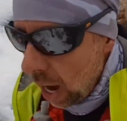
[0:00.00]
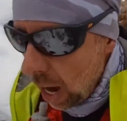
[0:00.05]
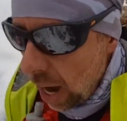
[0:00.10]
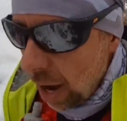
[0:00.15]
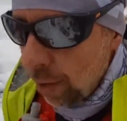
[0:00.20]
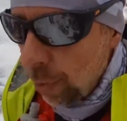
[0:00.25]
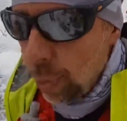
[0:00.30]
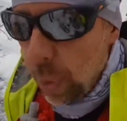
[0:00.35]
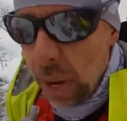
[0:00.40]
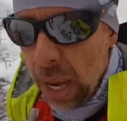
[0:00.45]

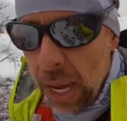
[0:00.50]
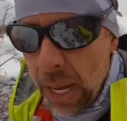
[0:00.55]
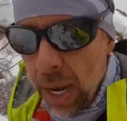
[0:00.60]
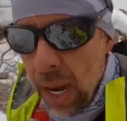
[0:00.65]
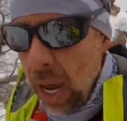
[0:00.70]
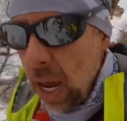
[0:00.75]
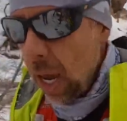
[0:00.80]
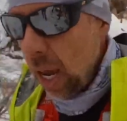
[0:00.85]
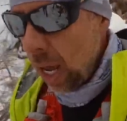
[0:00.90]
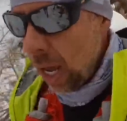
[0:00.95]
I've been
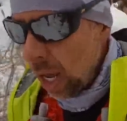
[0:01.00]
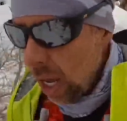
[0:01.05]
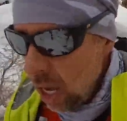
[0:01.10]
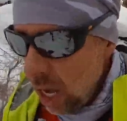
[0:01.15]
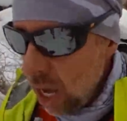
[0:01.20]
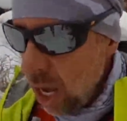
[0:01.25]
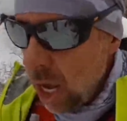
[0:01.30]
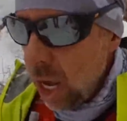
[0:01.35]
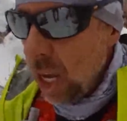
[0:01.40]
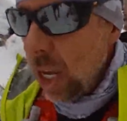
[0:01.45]

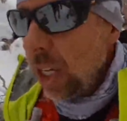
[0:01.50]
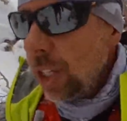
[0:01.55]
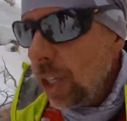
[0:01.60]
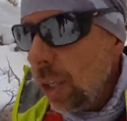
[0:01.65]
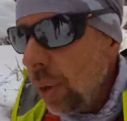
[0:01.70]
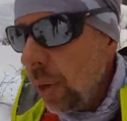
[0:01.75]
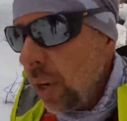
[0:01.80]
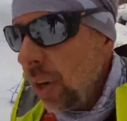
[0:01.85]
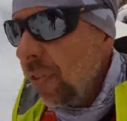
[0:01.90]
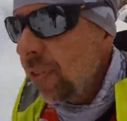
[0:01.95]

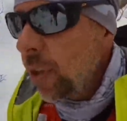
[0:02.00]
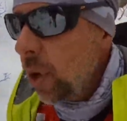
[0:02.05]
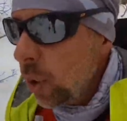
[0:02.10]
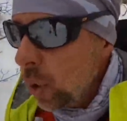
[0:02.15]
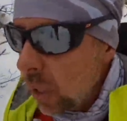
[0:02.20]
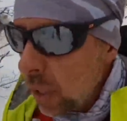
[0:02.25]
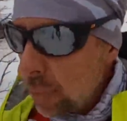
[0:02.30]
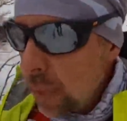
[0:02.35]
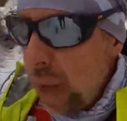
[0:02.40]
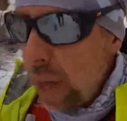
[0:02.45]
doing a
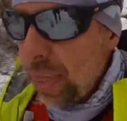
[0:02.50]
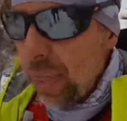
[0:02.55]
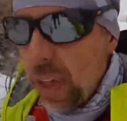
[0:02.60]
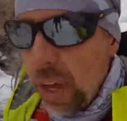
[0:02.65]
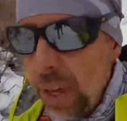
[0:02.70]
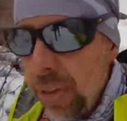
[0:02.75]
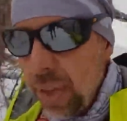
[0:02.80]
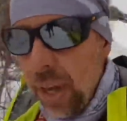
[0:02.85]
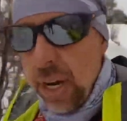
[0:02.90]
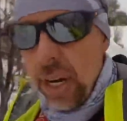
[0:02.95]
fueling
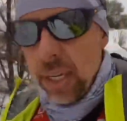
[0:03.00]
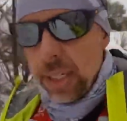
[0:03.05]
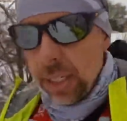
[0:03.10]
method that